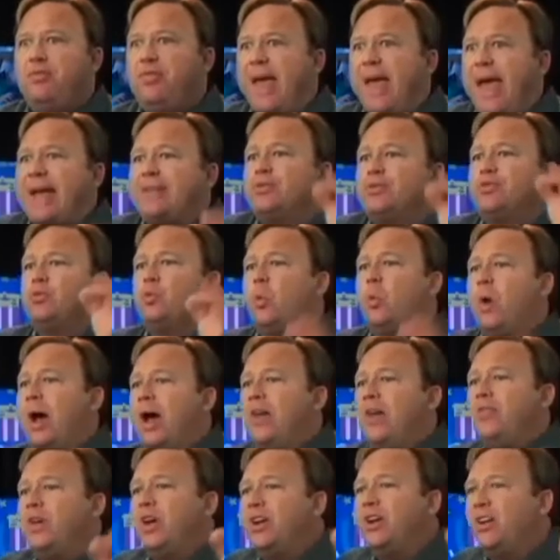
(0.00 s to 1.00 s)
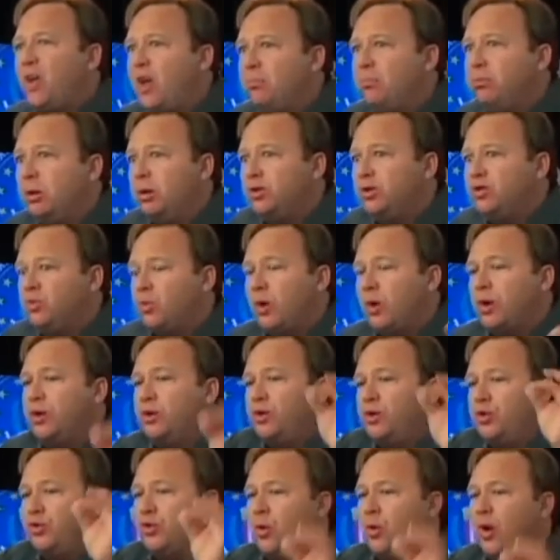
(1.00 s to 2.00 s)
That's why the globalists want
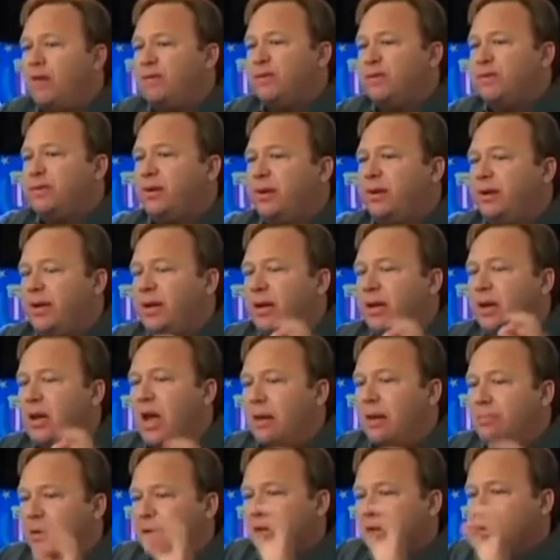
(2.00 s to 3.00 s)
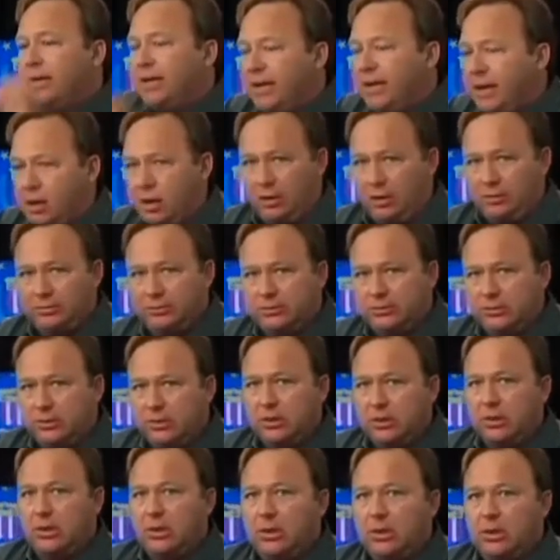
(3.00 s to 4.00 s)
to destroy everything economically here.
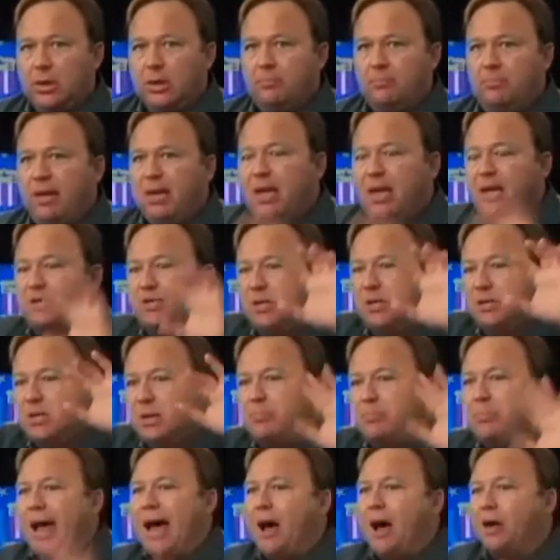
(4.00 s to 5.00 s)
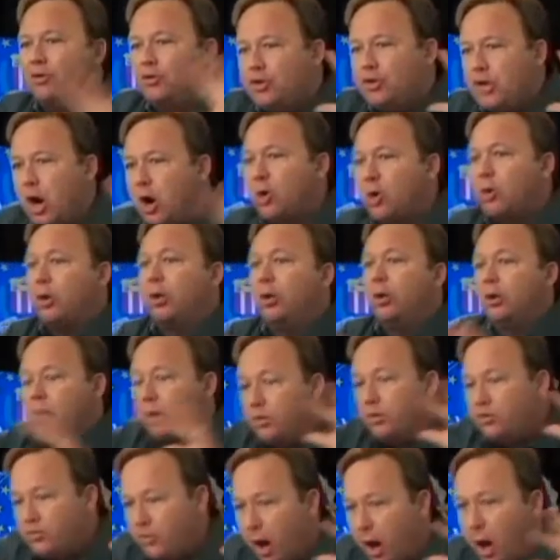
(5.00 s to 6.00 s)
Because it's about total
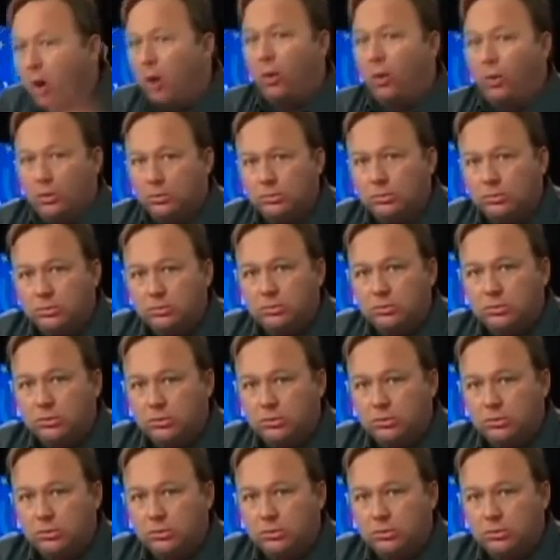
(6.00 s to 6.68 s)
control.